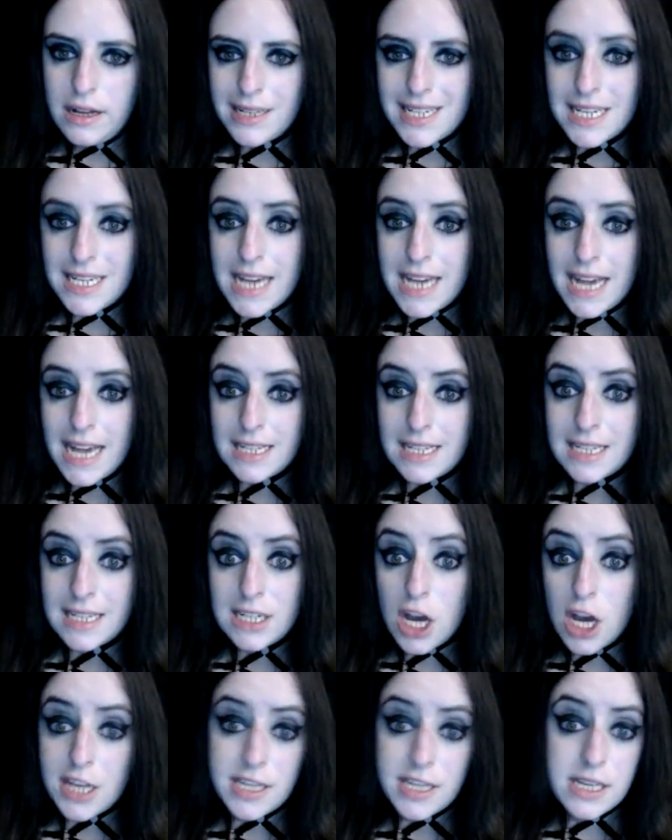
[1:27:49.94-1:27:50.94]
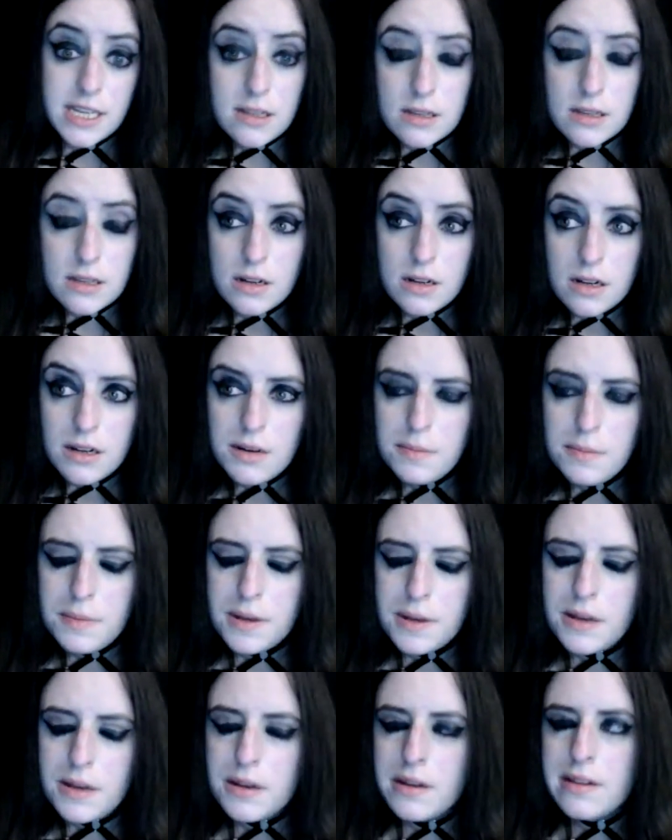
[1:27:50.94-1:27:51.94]
taste just as good,
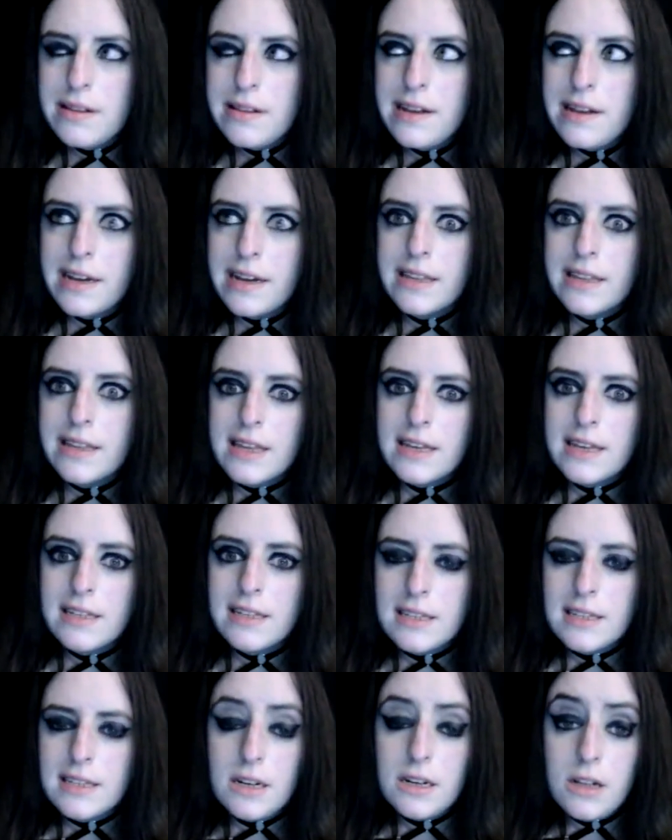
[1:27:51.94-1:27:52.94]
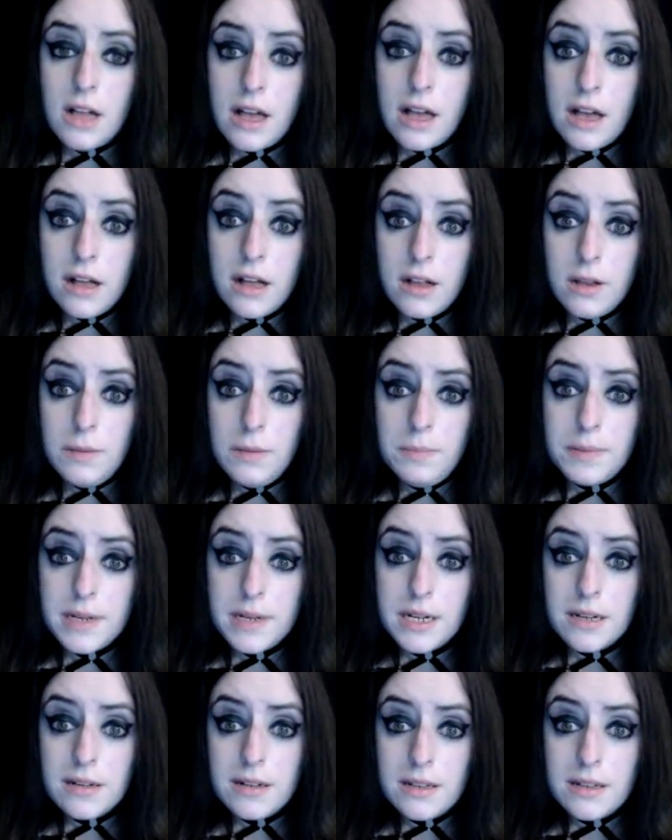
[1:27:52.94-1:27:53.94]
but like things that'll help
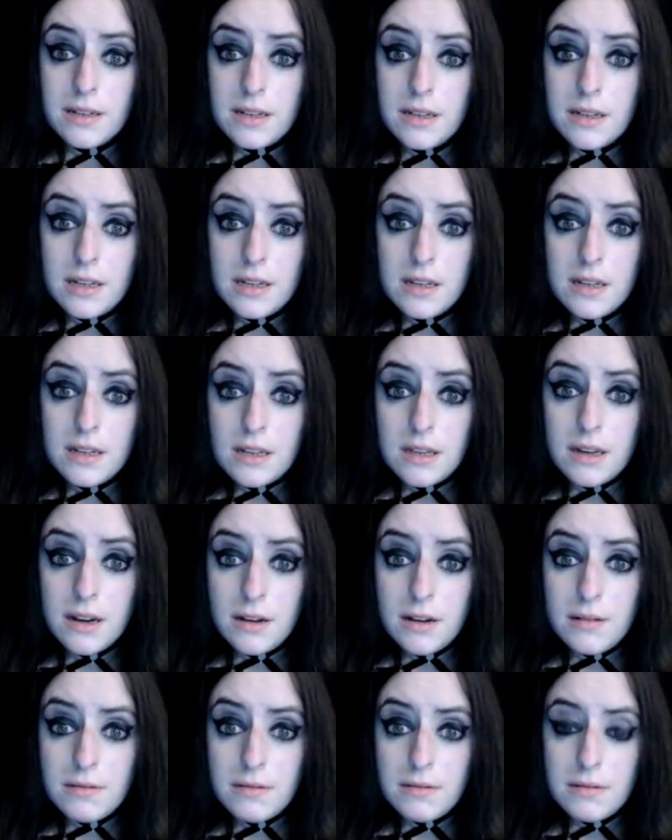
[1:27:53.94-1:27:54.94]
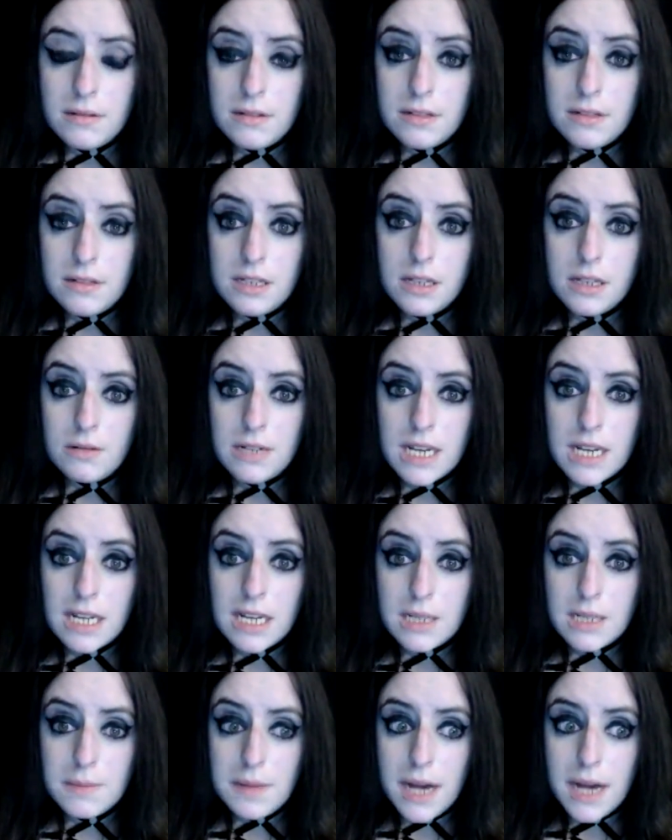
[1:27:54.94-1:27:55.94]
and, you know, don't
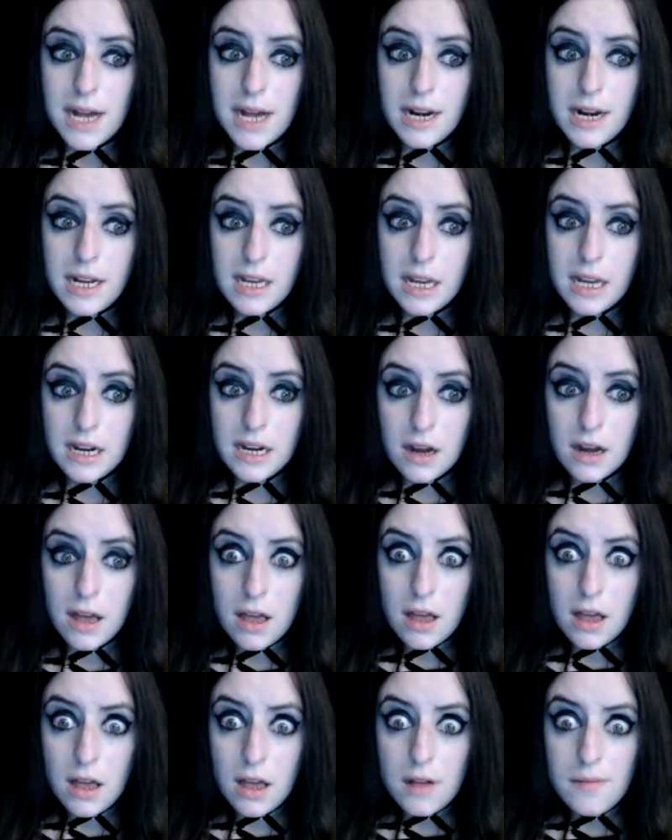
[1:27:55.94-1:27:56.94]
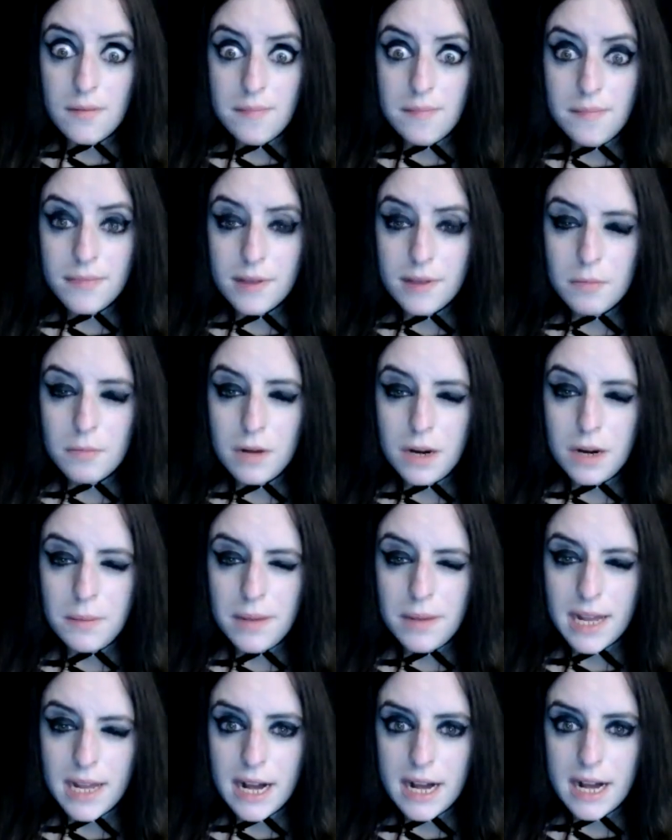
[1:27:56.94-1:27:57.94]
taste bad. And one of
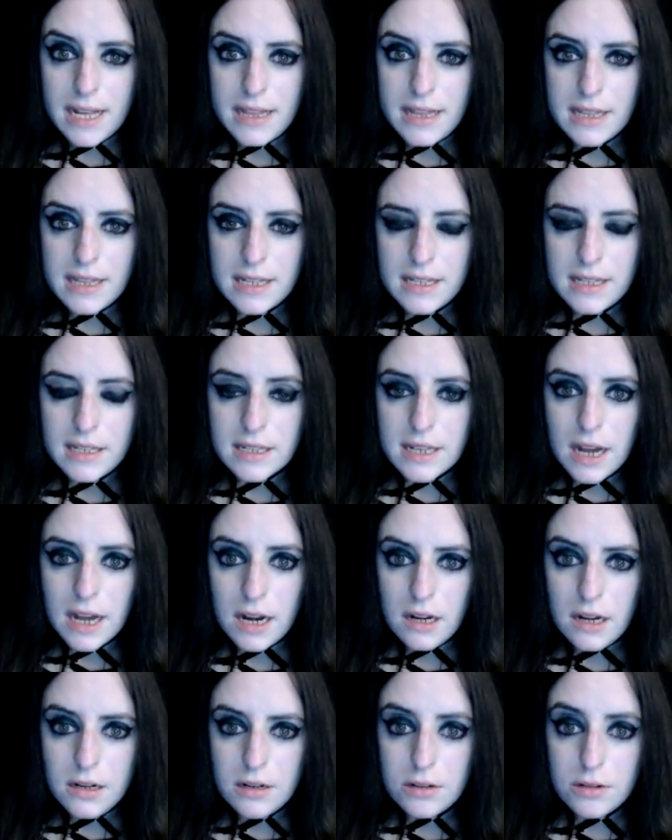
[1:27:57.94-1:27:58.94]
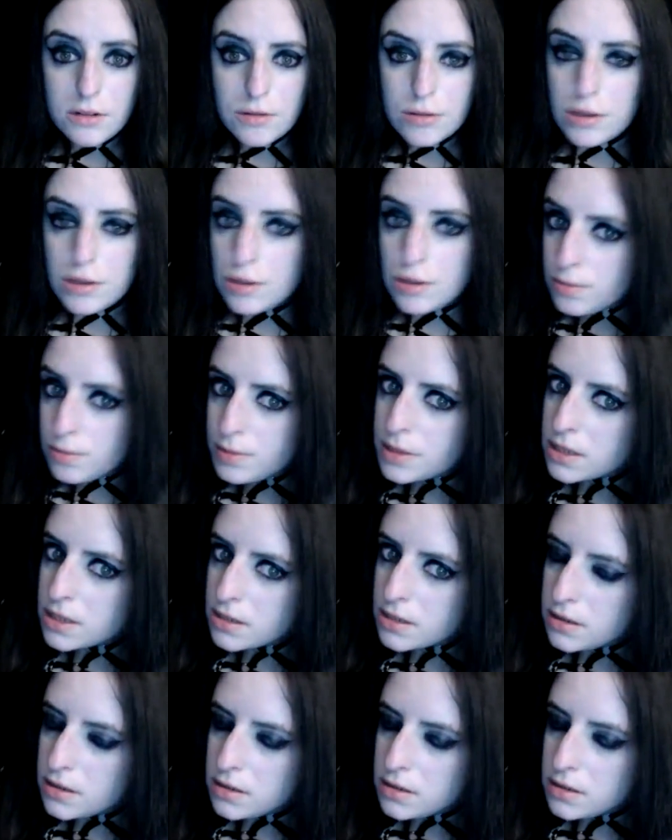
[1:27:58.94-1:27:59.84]
my eyelids kind of droops,